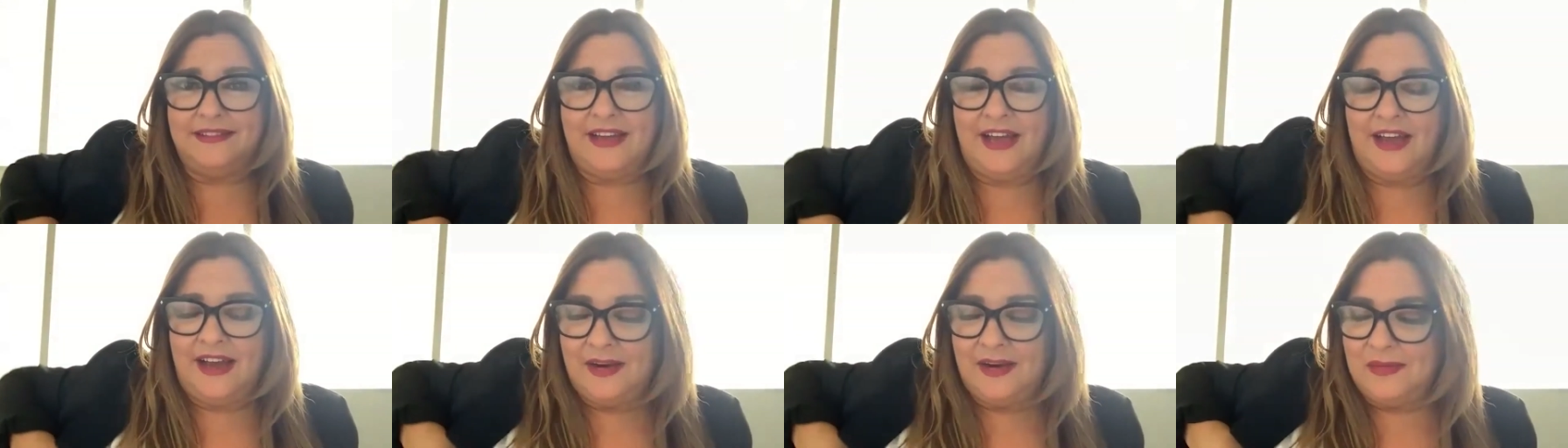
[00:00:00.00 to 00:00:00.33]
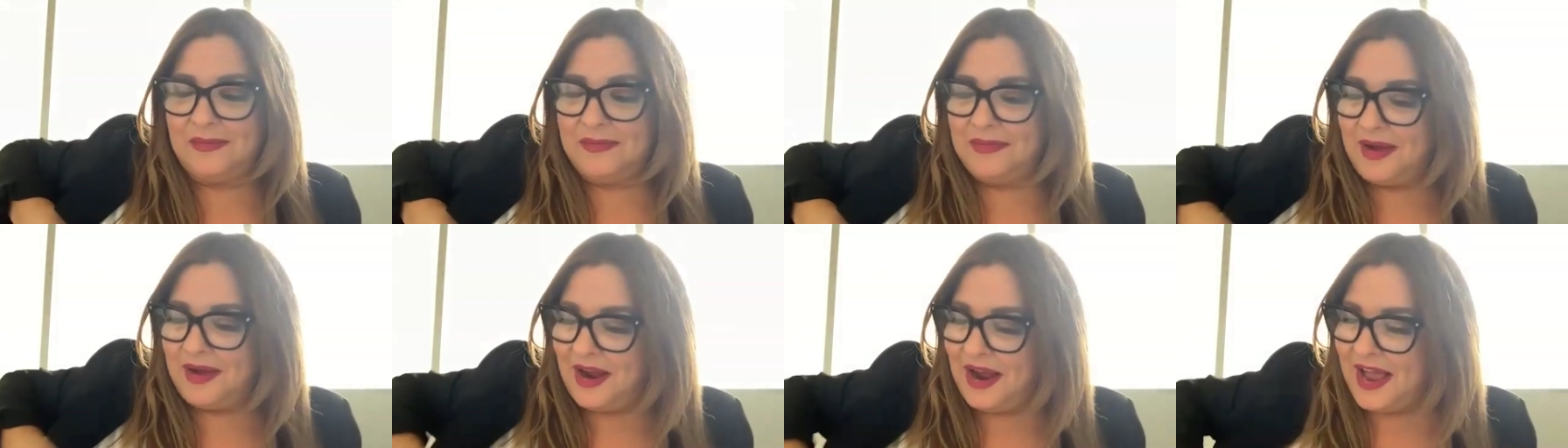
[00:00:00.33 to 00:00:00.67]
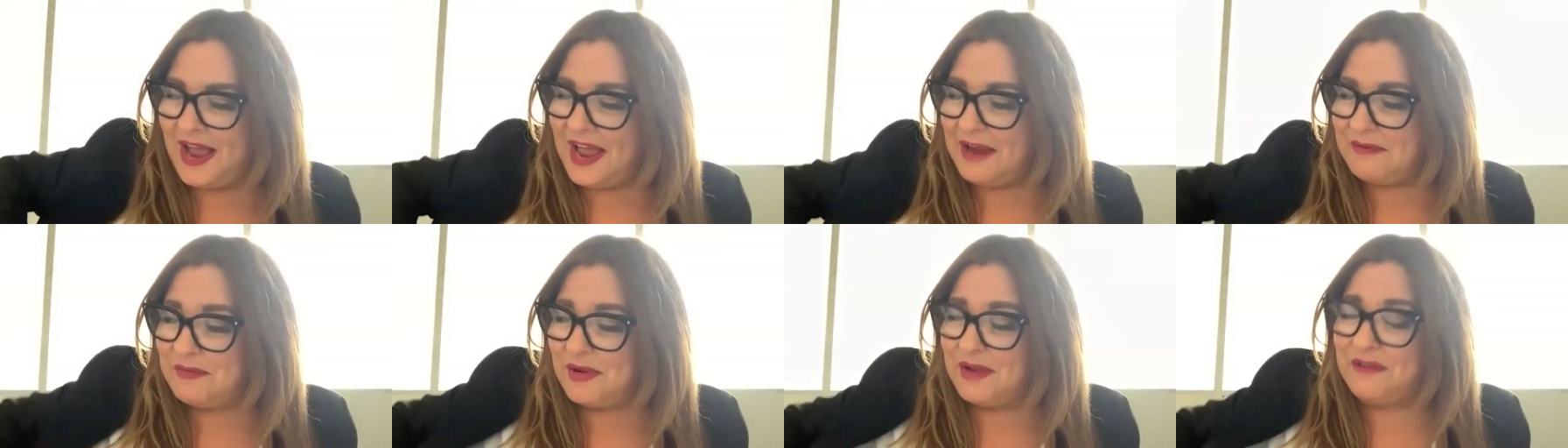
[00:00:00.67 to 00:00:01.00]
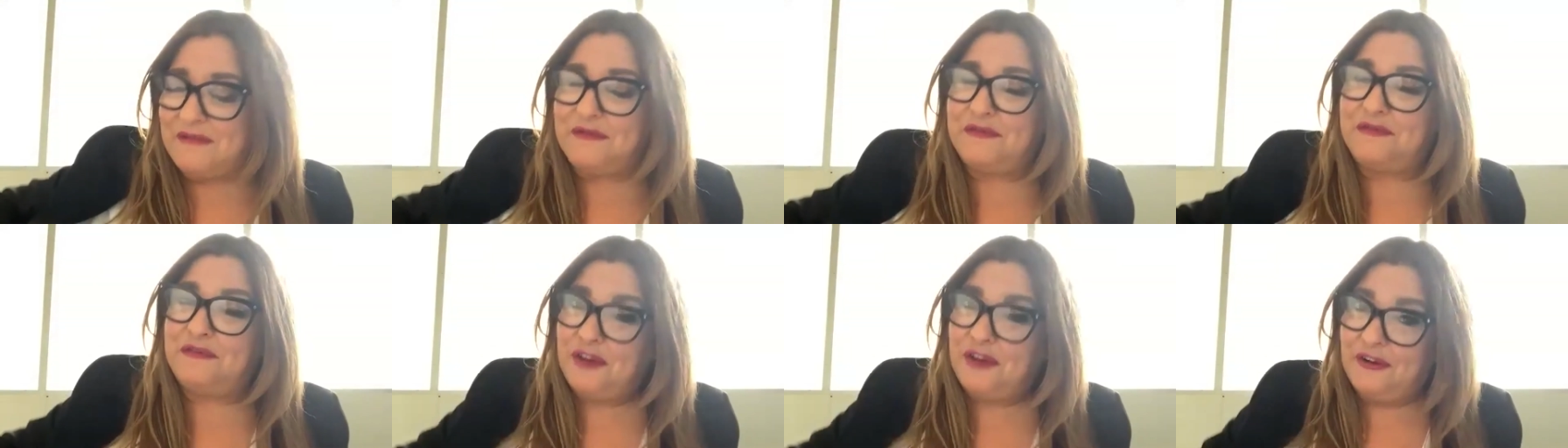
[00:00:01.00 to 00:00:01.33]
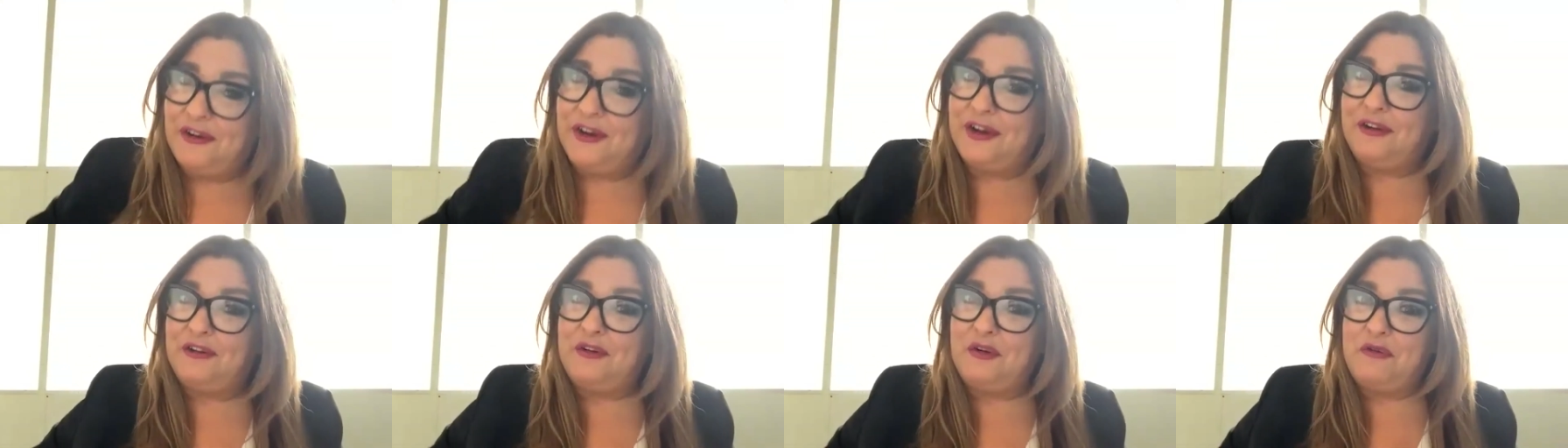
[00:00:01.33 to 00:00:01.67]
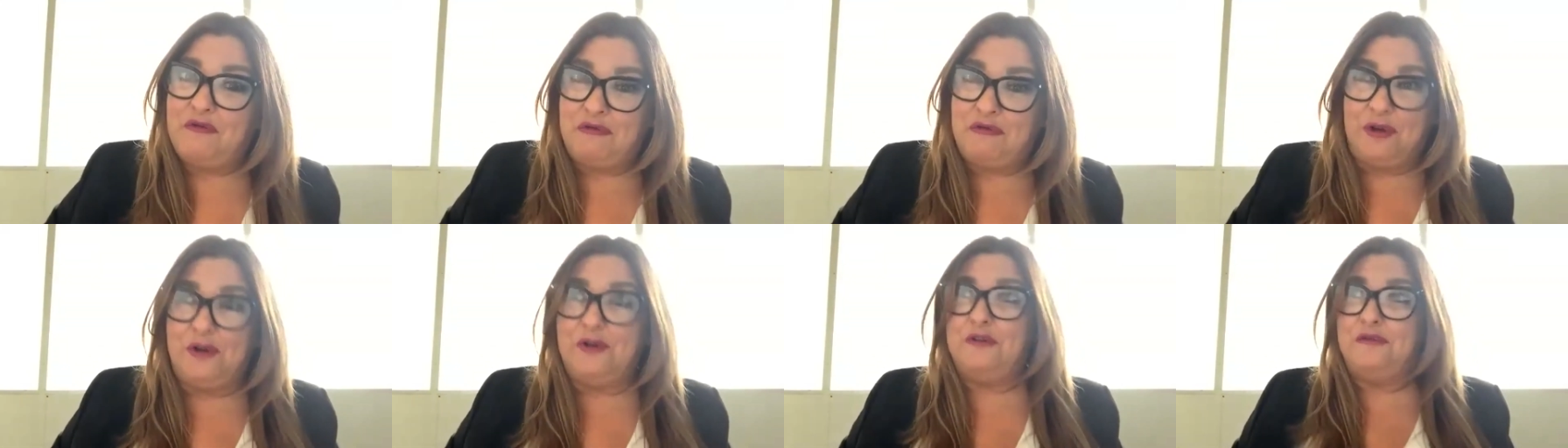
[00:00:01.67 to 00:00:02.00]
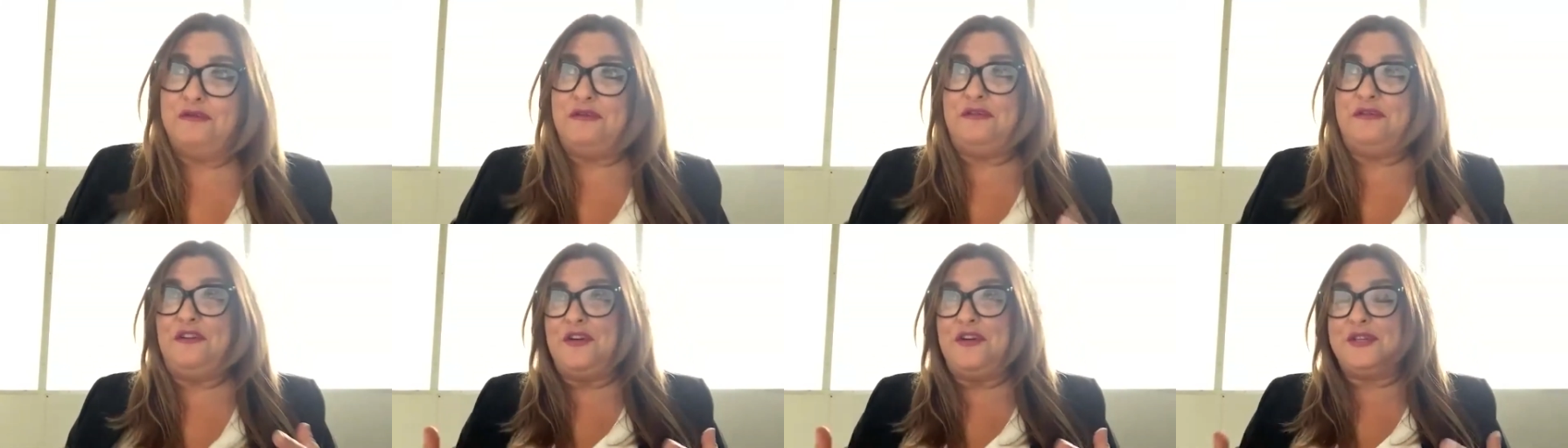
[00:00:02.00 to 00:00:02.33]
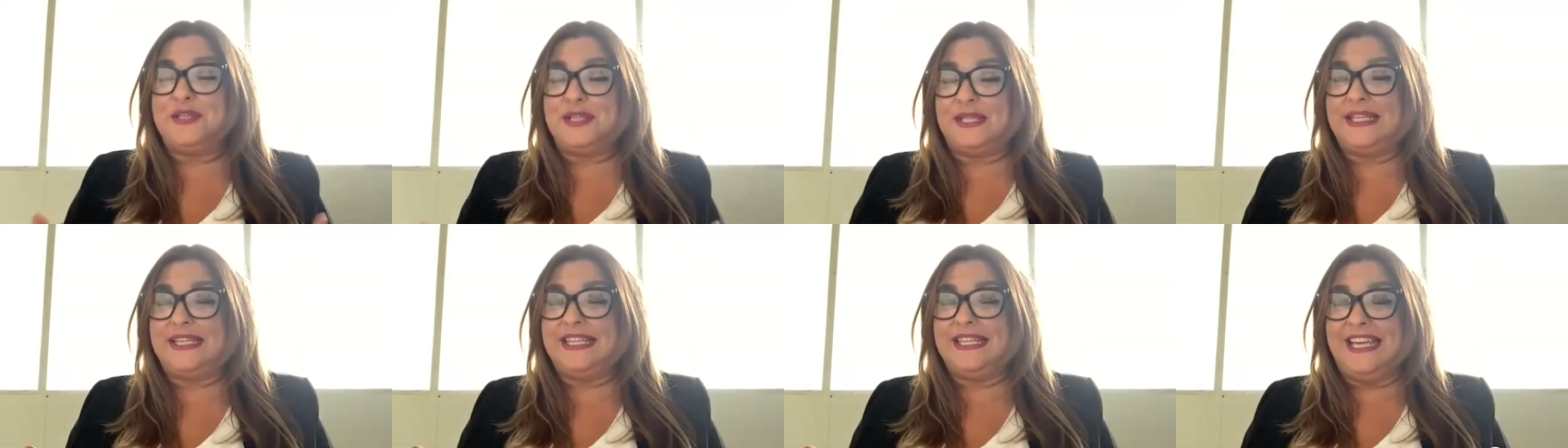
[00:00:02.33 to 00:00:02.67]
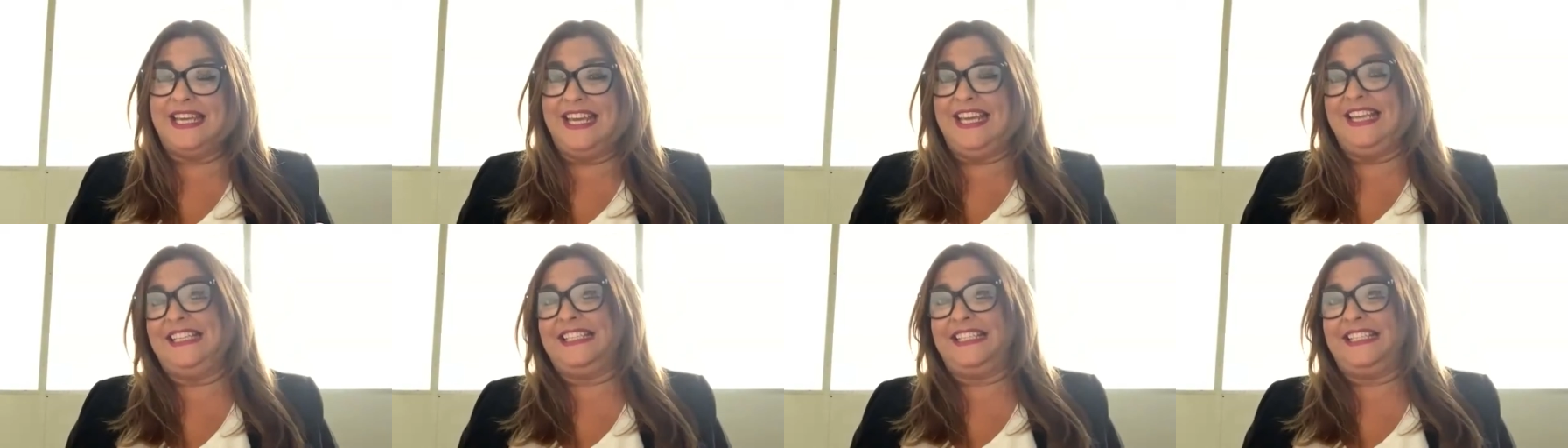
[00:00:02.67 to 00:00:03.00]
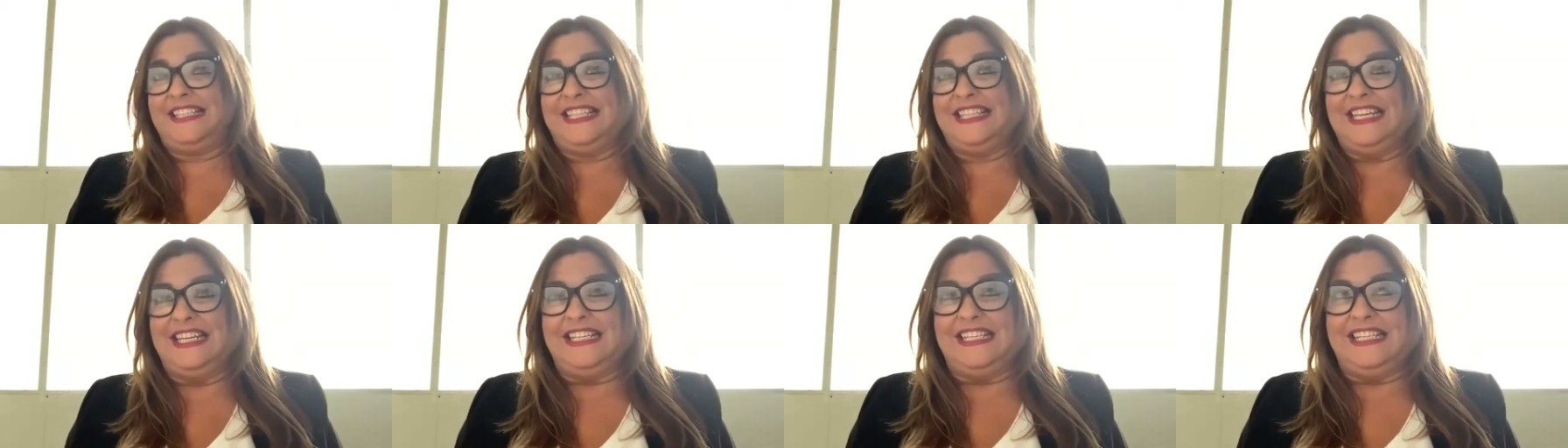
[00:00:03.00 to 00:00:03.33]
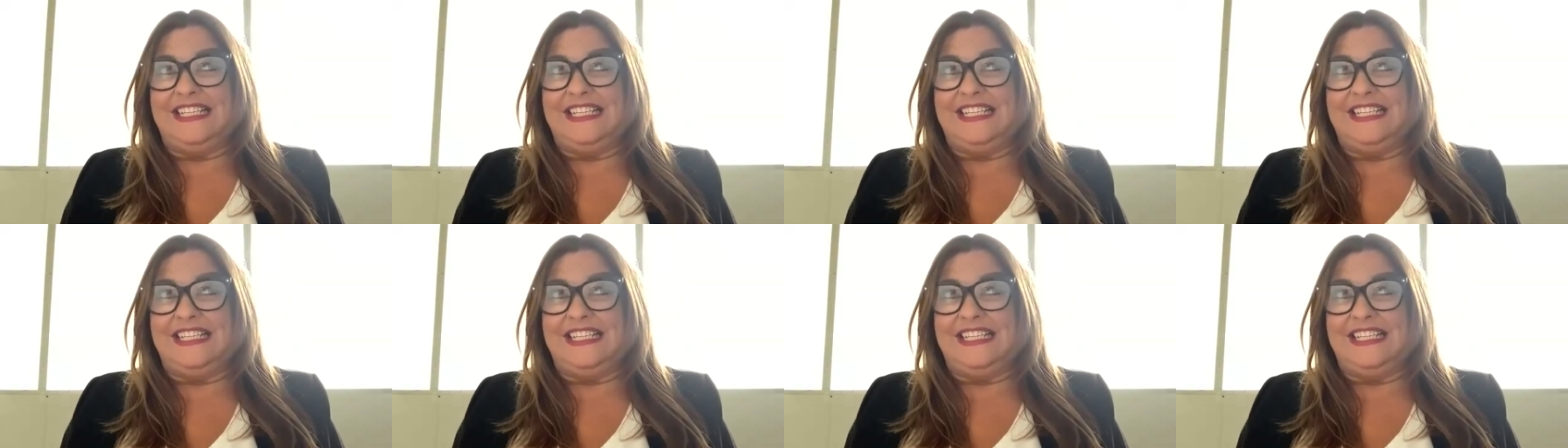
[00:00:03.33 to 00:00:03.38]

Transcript: Um, I had my very real first kiss